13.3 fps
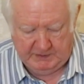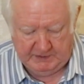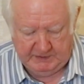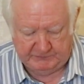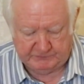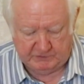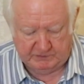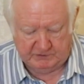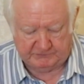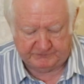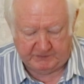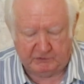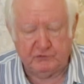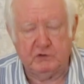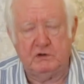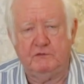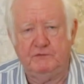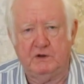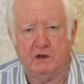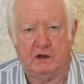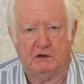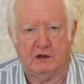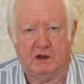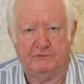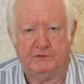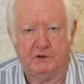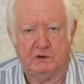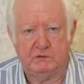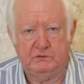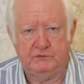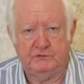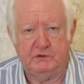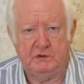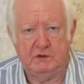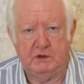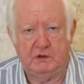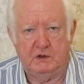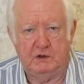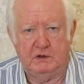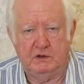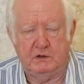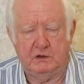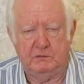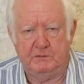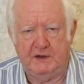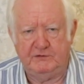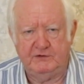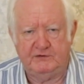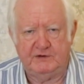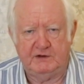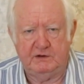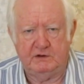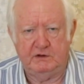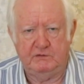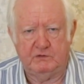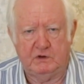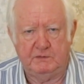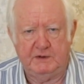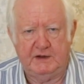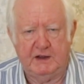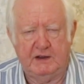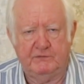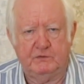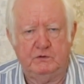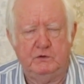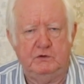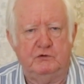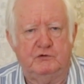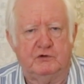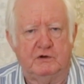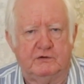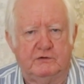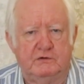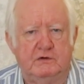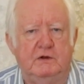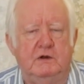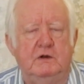is, as far as your love life goes, the message here that you've got to be careful who you trust.